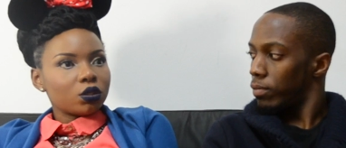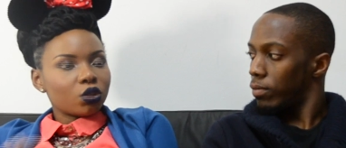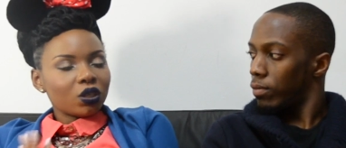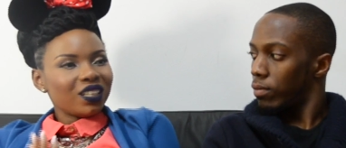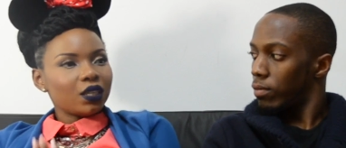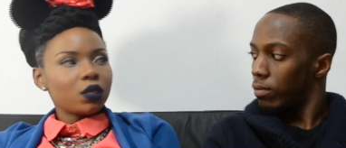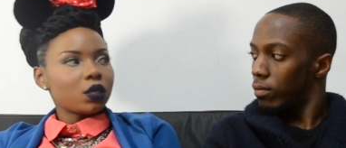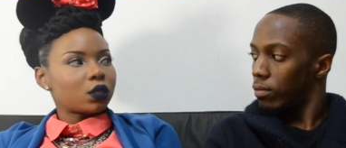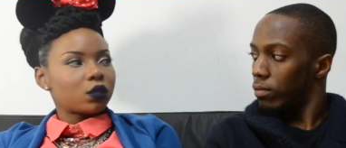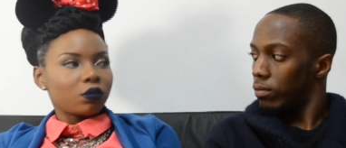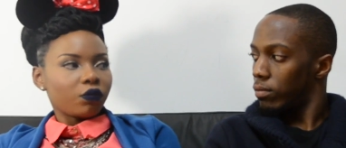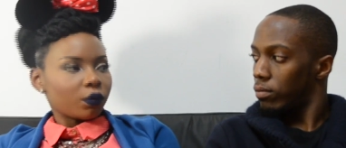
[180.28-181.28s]
Speaker 1: Johnny
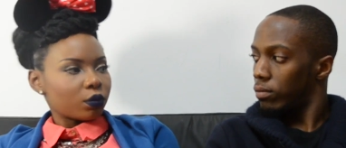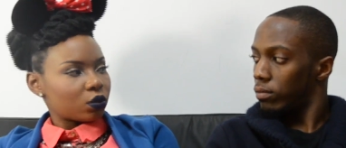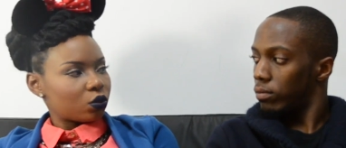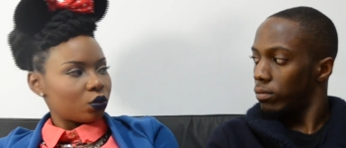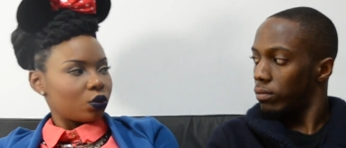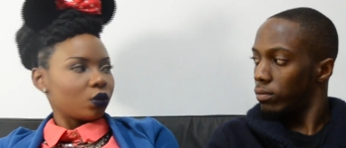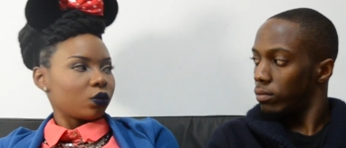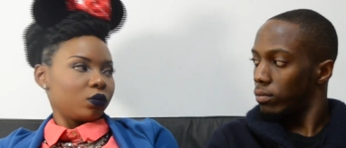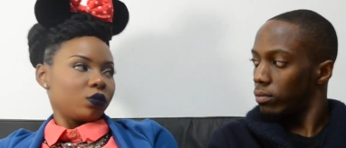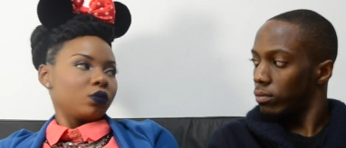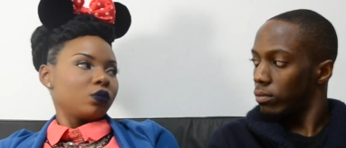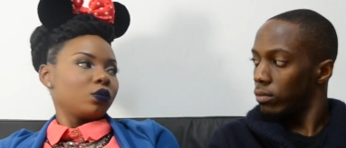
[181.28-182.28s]
leaked from the studio.
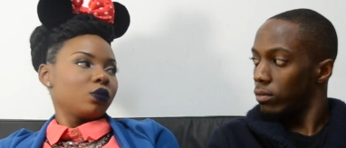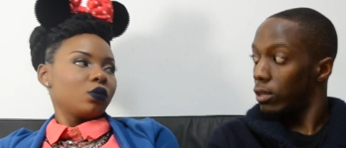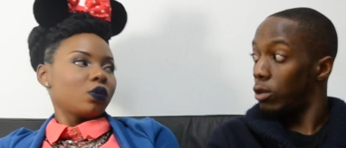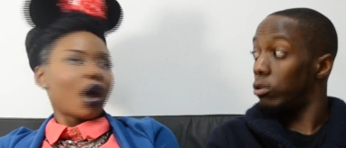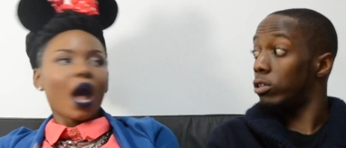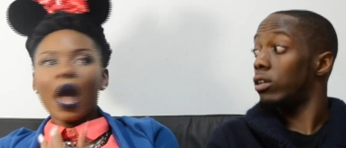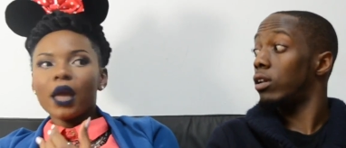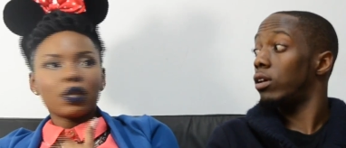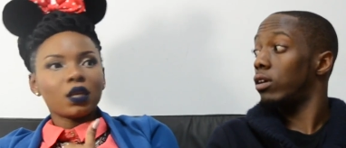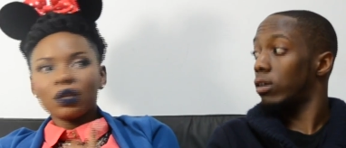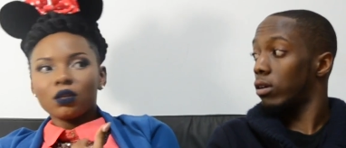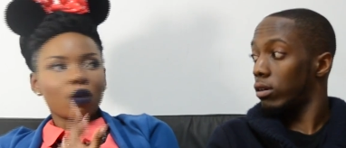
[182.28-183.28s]
I
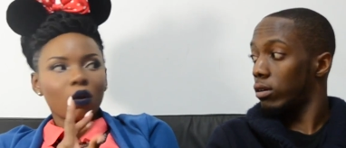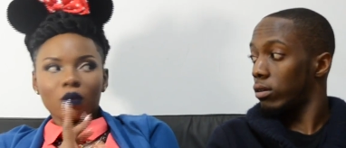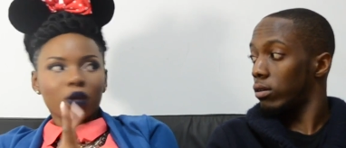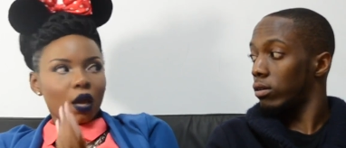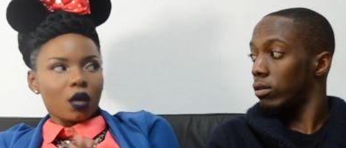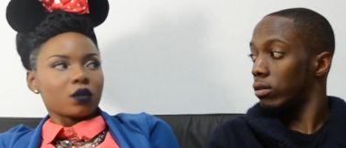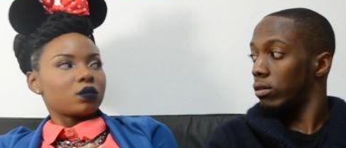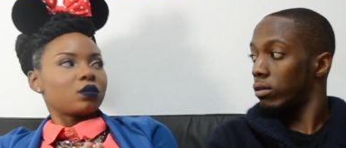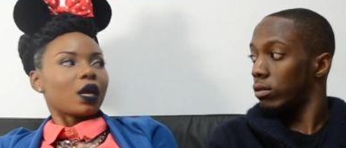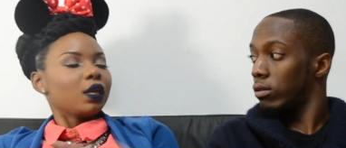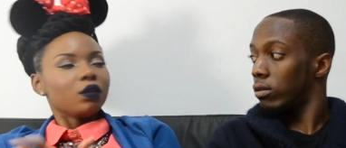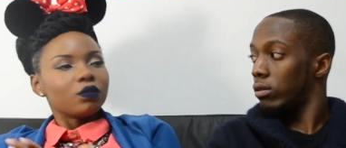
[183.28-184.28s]
didn't know.
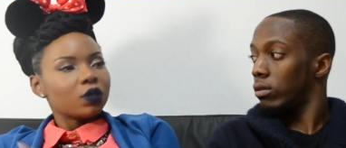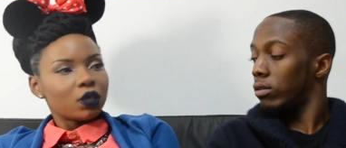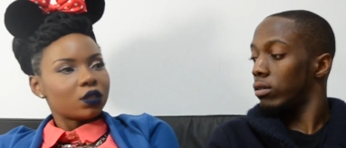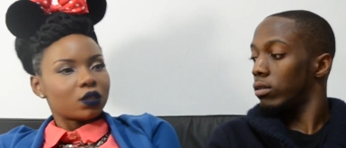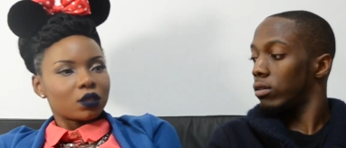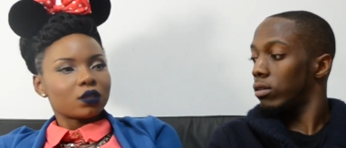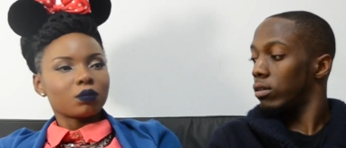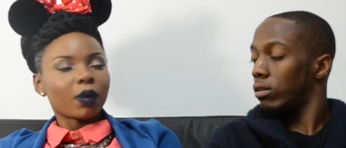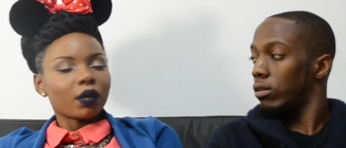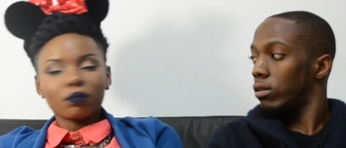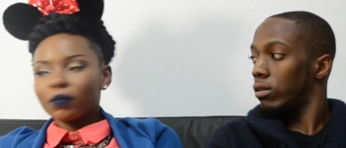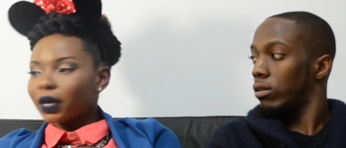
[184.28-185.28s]
Yes, I didn't release it.
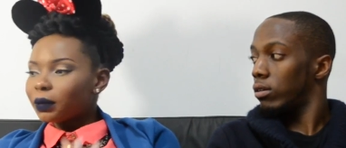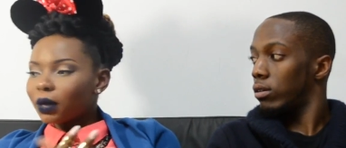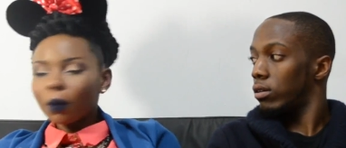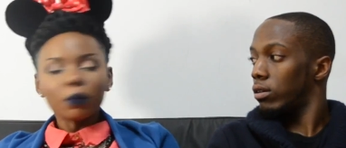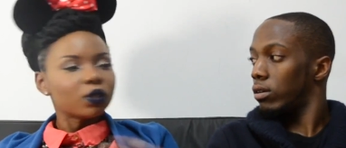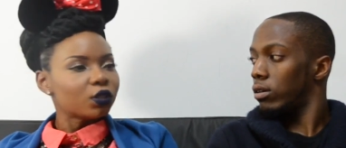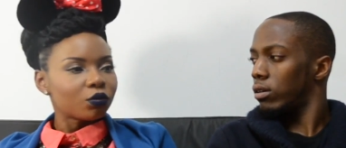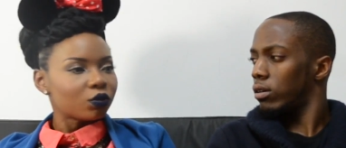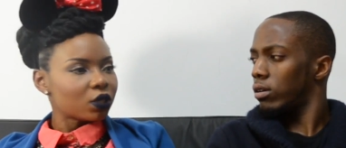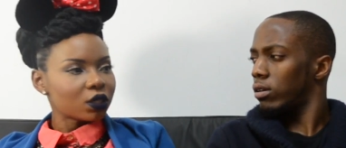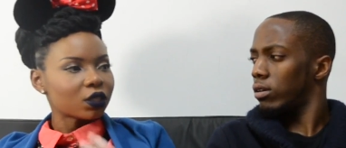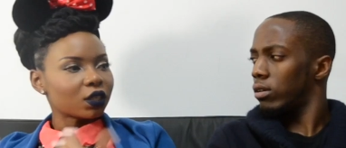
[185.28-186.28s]
My my company
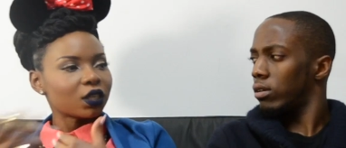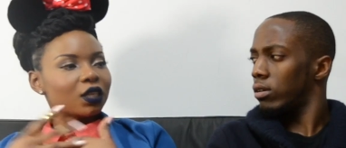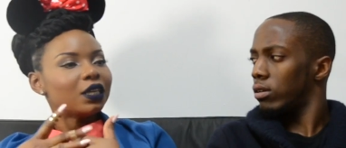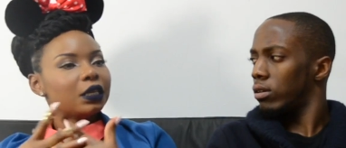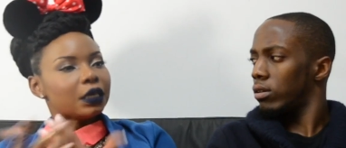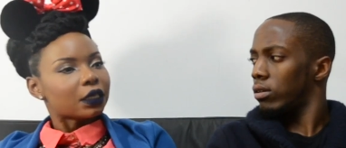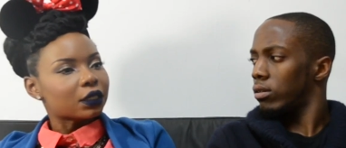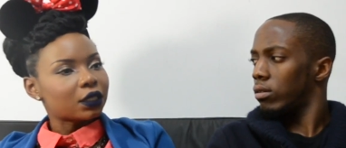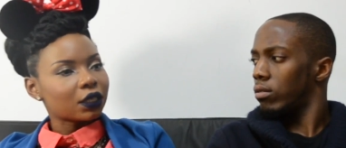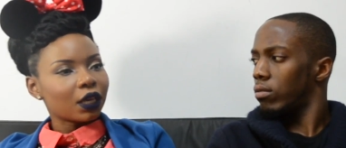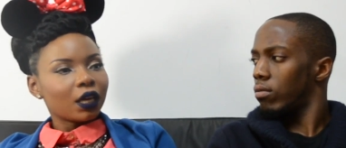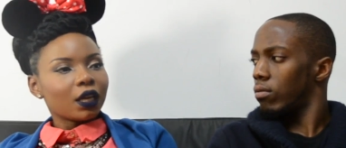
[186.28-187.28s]
didn't release it. It leaked,
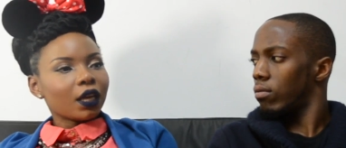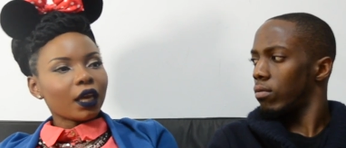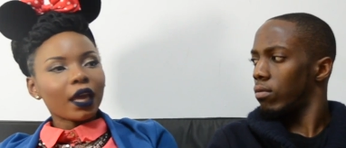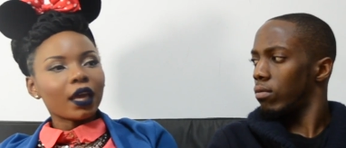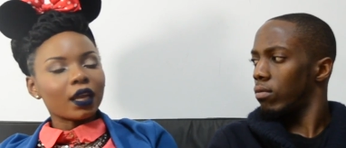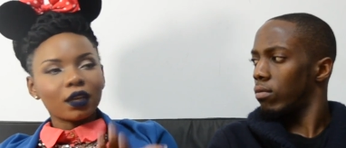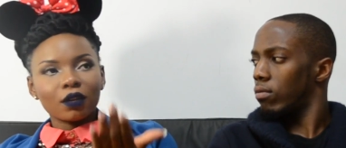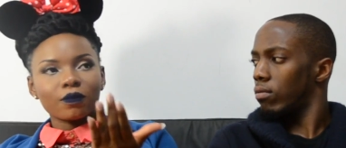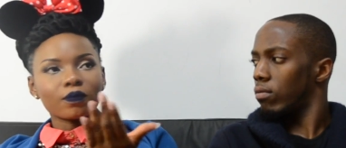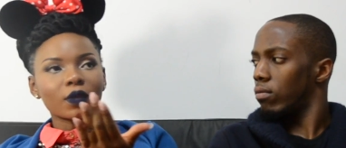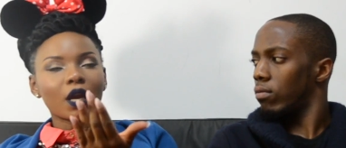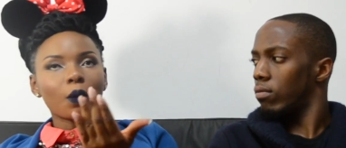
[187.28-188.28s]
and
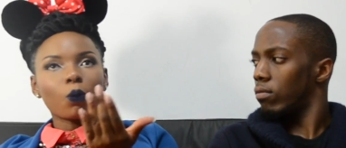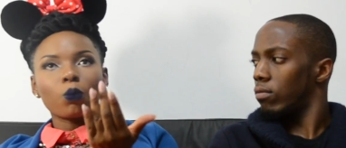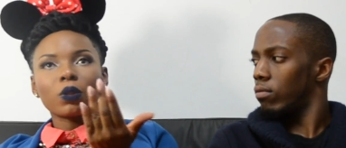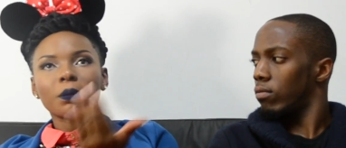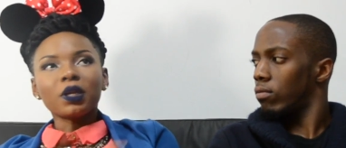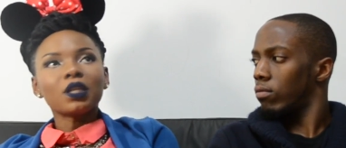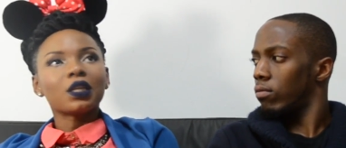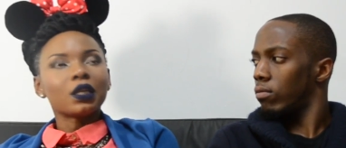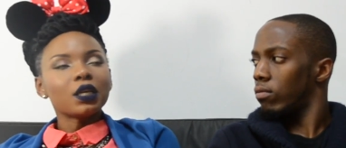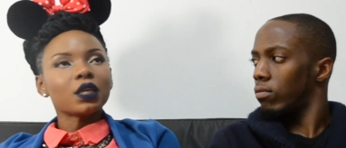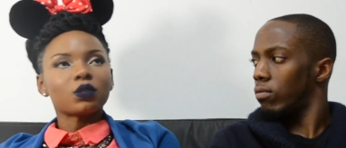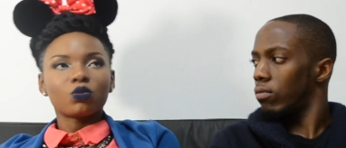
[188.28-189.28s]
the minute
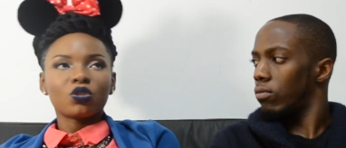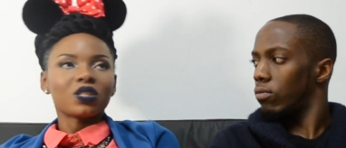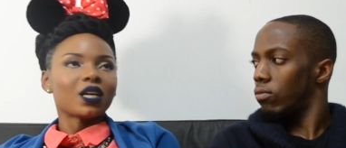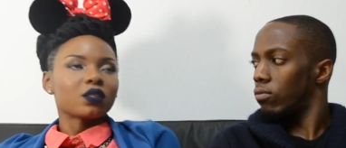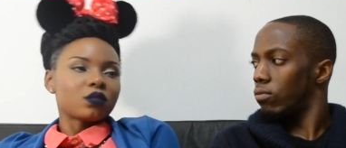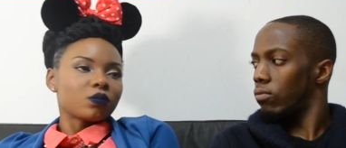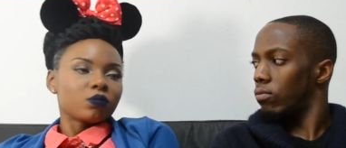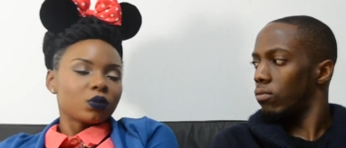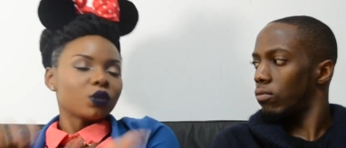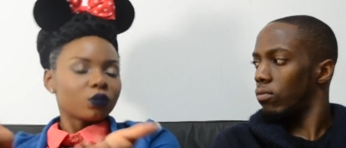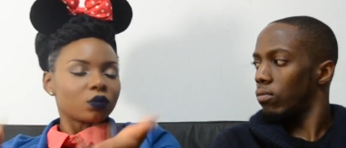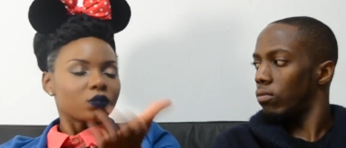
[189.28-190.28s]
it leaked, we just had to
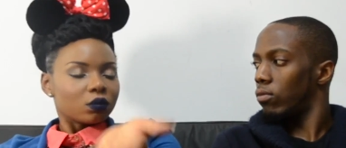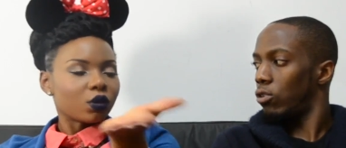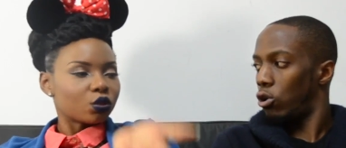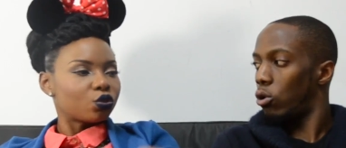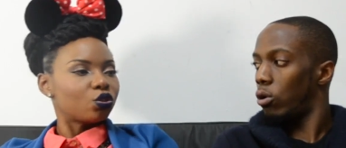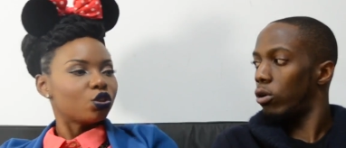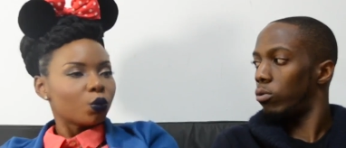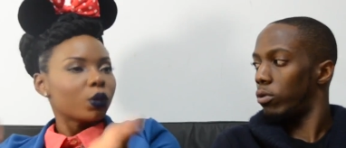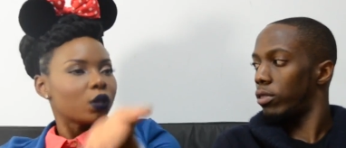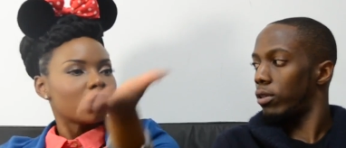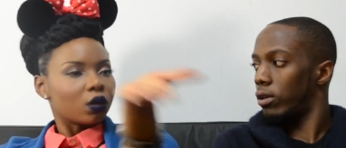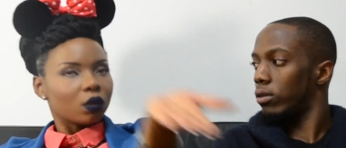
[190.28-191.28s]
you know continue
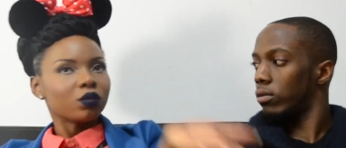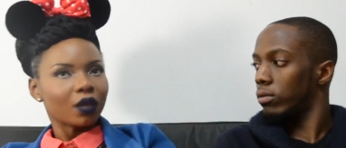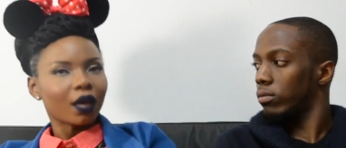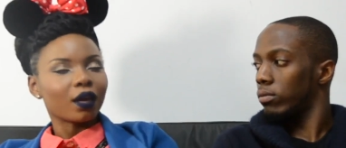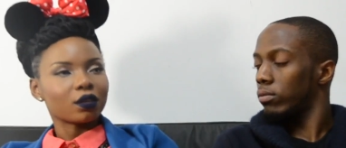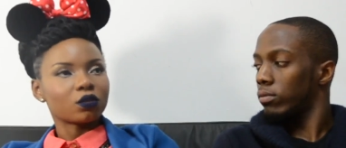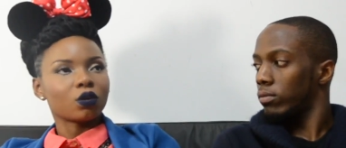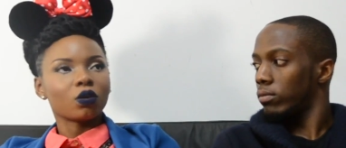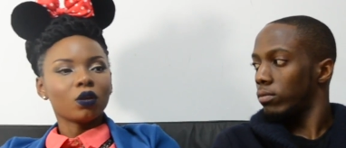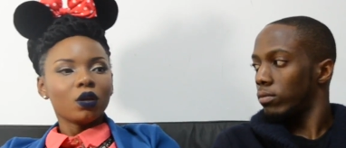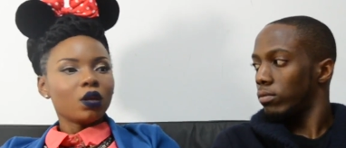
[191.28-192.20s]
with the yeah. So